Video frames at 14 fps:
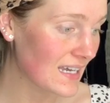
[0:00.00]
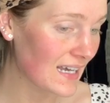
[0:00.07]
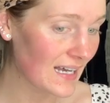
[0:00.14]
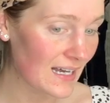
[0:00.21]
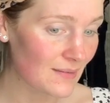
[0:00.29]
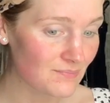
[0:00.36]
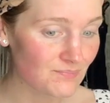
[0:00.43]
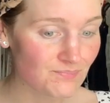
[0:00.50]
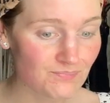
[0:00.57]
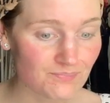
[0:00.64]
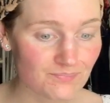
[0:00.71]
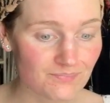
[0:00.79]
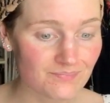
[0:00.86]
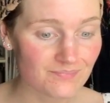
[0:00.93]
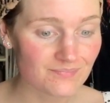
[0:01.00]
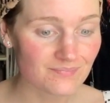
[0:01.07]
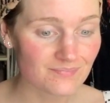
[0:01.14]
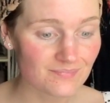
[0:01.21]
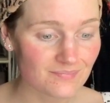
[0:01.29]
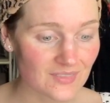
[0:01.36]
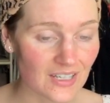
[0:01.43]
um,
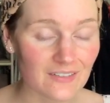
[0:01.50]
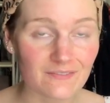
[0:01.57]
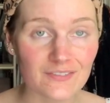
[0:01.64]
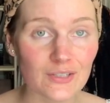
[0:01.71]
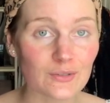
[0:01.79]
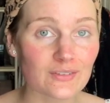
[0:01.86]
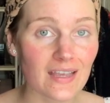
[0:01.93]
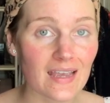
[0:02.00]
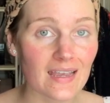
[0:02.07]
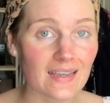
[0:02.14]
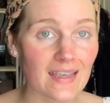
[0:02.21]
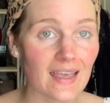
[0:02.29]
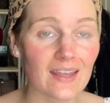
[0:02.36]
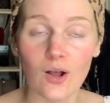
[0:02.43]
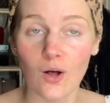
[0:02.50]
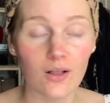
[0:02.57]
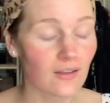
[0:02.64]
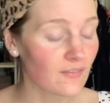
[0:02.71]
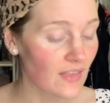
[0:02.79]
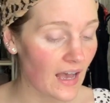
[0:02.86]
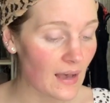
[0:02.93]
confusing and all
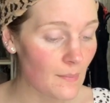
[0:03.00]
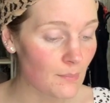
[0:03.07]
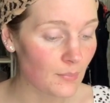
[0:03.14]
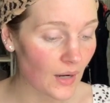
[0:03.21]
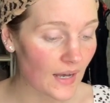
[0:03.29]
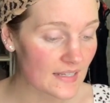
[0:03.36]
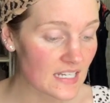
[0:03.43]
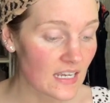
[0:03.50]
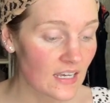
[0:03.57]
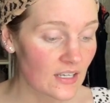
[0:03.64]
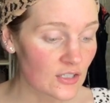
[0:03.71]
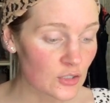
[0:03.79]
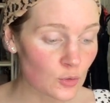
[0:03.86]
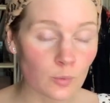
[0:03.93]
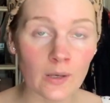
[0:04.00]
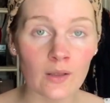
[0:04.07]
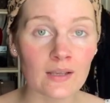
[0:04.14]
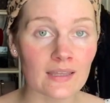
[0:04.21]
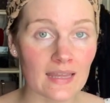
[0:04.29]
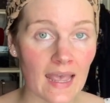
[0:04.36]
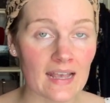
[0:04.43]
of that, but you will
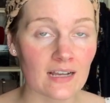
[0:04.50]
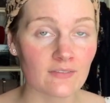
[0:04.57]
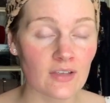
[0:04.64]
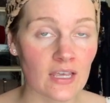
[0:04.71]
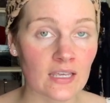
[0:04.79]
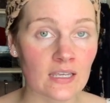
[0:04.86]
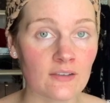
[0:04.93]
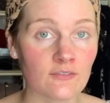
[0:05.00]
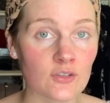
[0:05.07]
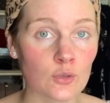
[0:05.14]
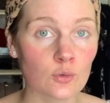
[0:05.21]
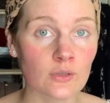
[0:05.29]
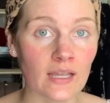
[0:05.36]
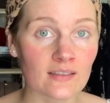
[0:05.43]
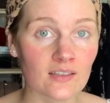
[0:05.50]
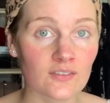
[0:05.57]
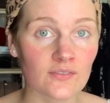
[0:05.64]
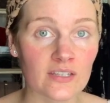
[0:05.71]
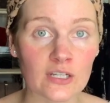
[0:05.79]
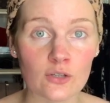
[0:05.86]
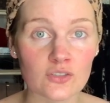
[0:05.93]
get the hang of it. If you like this
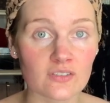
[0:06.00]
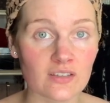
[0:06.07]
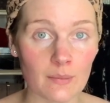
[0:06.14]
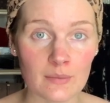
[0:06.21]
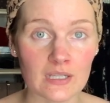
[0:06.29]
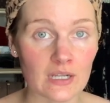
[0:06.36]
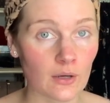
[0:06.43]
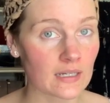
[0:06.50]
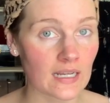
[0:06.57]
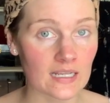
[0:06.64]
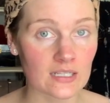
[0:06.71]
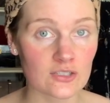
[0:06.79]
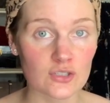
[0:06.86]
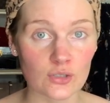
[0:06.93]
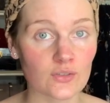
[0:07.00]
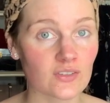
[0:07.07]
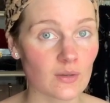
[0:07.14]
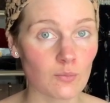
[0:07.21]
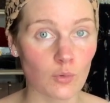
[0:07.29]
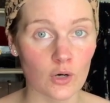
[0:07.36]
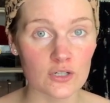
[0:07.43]
video, just let me know and I can do
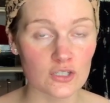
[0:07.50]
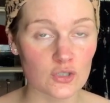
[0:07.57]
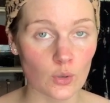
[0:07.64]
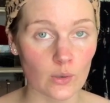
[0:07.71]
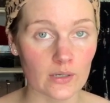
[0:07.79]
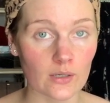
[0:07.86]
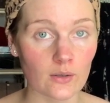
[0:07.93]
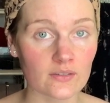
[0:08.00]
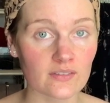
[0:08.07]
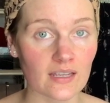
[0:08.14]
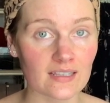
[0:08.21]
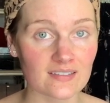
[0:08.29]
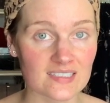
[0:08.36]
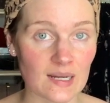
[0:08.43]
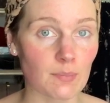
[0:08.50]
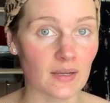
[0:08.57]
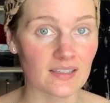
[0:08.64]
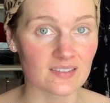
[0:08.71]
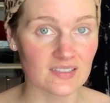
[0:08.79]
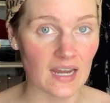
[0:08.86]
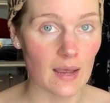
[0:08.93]
some more tutorials like step by
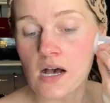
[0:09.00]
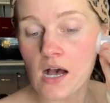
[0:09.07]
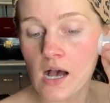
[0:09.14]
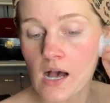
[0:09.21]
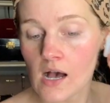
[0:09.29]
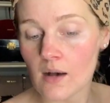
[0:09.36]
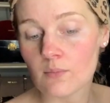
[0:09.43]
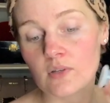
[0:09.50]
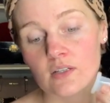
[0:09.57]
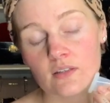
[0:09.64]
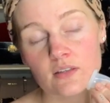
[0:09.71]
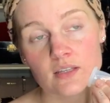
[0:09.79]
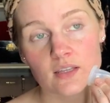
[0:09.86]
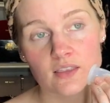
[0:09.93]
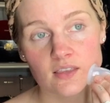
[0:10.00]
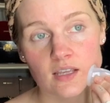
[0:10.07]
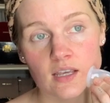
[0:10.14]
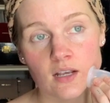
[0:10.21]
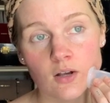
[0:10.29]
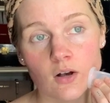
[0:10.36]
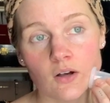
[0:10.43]
step. Um, the
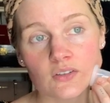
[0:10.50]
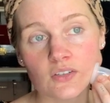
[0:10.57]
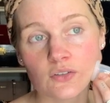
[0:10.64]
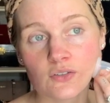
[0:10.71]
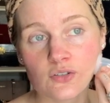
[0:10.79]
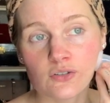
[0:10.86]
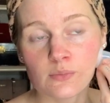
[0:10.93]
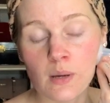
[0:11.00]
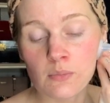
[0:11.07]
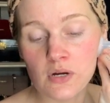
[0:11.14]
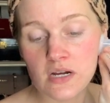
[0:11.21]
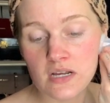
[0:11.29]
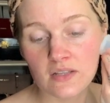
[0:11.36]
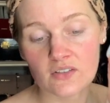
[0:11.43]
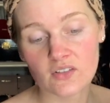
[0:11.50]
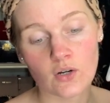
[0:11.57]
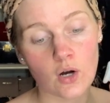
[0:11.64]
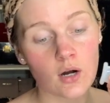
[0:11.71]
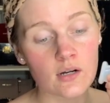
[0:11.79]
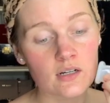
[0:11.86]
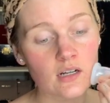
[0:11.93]
thing also to remember is there
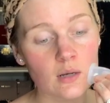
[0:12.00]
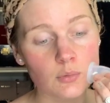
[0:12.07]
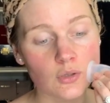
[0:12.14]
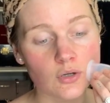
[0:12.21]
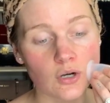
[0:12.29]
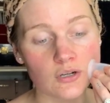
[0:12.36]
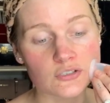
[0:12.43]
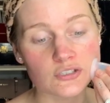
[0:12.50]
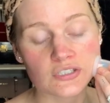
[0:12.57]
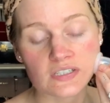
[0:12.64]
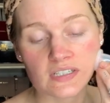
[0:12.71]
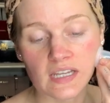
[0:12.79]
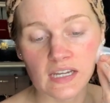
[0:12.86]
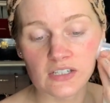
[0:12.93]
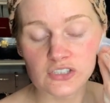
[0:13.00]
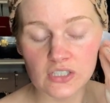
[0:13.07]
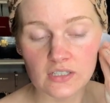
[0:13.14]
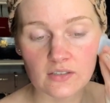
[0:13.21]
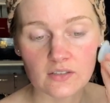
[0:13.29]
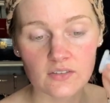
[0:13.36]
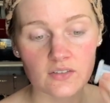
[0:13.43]
are a couple
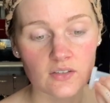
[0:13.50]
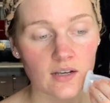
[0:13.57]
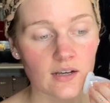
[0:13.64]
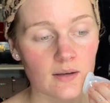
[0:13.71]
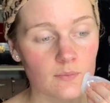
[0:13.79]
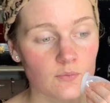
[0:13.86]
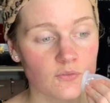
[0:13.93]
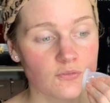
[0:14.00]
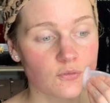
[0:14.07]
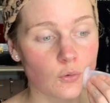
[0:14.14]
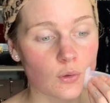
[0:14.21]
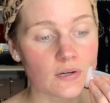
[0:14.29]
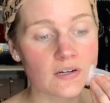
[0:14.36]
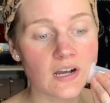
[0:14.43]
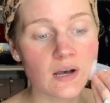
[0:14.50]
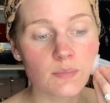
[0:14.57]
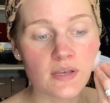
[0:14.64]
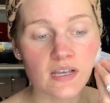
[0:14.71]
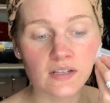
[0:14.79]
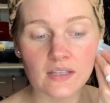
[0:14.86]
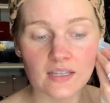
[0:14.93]
contraindications um, for
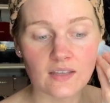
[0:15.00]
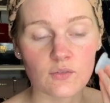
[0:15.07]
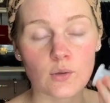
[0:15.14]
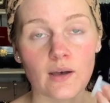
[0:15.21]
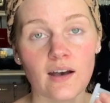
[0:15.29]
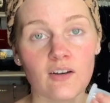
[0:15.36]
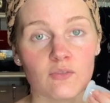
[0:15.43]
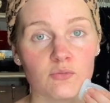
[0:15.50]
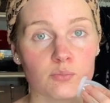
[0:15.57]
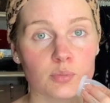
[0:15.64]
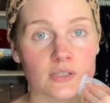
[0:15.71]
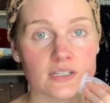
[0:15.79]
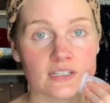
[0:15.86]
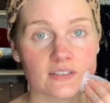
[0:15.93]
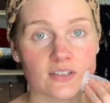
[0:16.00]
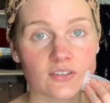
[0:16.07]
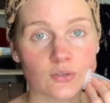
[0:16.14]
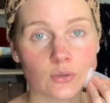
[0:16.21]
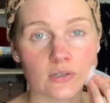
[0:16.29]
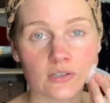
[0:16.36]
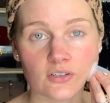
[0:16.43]
cupping, like if you have bleeding
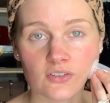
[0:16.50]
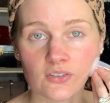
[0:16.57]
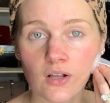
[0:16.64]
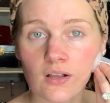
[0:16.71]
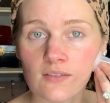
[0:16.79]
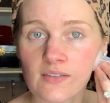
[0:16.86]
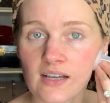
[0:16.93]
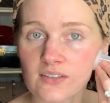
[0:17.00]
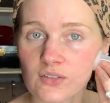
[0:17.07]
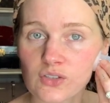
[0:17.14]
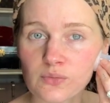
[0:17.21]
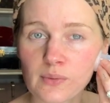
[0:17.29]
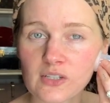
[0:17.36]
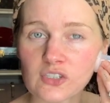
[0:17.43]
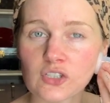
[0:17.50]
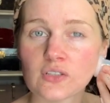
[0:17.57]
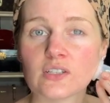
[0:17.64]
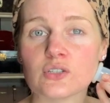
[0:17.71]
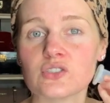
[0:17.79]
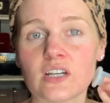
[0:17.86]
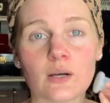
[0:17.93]
disorders and all of that. So just make sure that
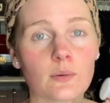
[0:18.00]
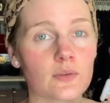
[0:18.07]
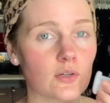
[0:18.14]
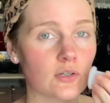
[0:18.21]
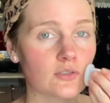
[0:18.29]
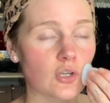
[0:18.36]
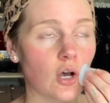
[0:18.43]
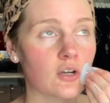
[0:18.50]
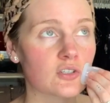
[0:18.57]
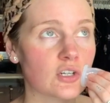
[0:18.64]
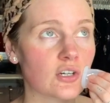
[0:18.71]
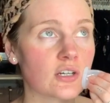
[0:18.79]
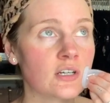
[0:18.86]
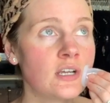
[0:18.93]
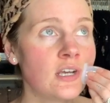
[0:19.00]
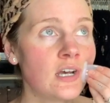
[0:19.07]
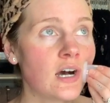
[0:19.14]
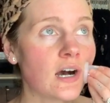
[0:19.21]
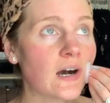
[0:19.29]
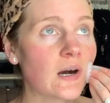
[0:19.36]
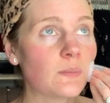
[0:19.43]
you check with your doctor
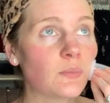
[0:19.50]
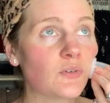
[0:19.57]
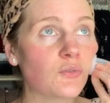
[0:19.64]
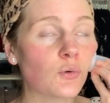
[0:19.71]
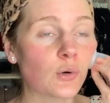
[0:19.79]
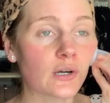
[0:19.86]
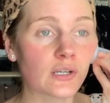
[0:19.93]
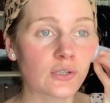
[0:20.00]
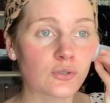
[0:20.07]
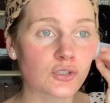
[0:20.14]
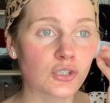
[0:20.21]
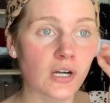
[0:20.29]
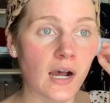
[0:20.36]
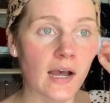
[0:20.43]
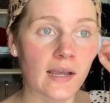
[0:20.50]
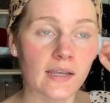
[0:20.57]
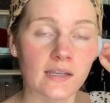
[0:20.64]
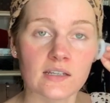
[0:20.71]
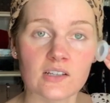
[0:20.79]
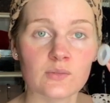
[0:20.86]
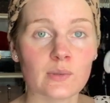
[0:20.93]
um, before you
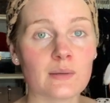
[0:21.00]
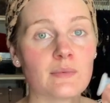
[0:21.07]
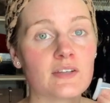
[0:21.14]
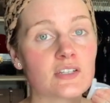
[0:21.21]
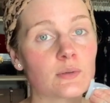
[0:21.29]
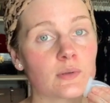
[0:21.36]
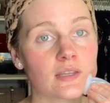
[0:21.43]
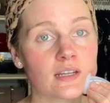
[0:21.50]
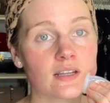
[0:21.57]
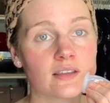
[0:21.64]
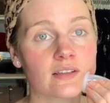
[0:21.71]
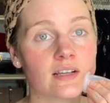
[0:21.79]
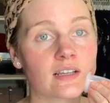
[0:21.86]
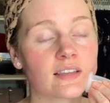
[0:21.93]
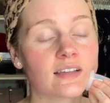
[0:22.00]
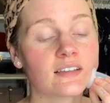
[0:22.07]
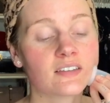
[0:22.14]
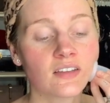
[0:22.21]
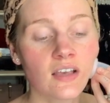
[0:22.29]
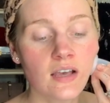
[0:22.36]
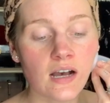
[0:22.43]
try experimenting with anything like
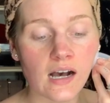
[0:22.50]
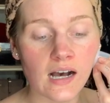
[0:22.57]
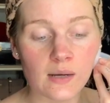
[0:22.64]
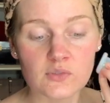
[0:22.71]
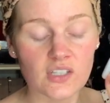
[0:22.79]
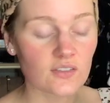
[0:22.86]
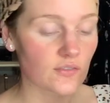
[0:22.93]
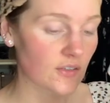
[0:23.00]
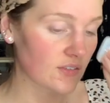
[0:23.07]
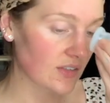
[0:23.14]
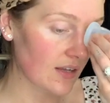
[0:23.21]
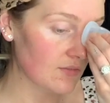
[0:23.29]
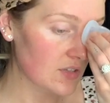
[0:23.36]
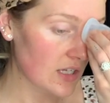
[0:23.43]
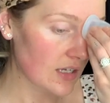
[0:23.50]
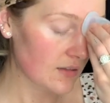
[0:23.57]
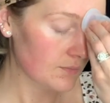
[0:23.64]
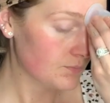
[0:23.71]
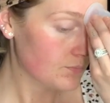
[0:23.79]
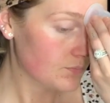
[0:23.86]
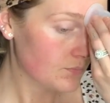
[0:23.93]
this, um, just for safety.